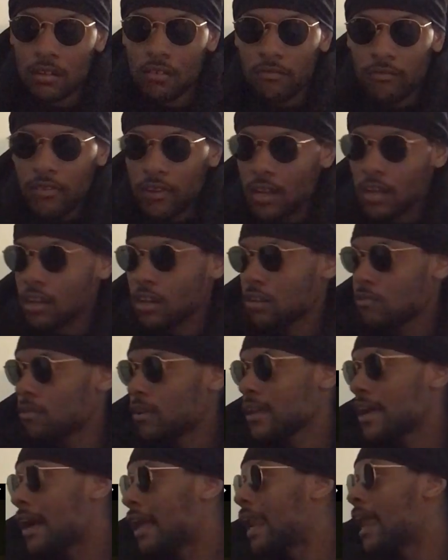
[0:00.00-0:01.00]
Fuck,
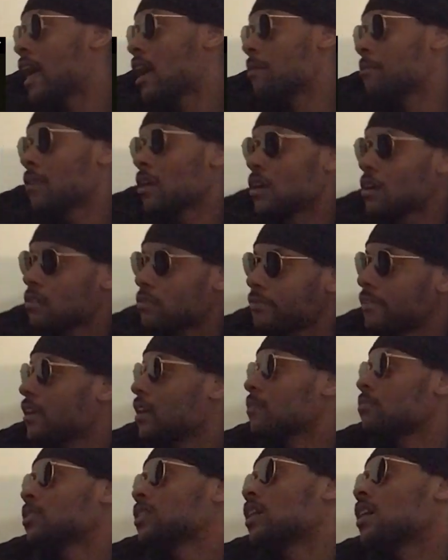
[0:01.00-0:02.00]
where y'all at, man? Fuck,
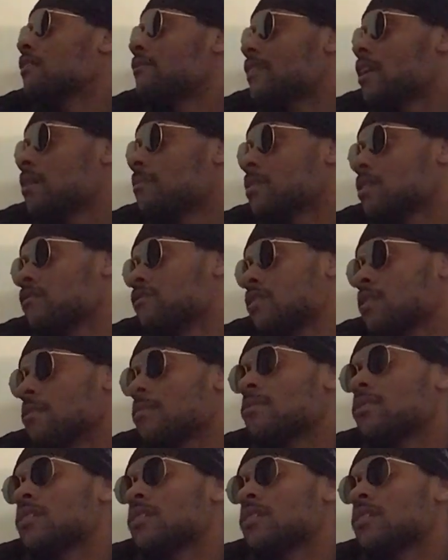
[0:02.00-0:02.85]
I'm trying to find me a female.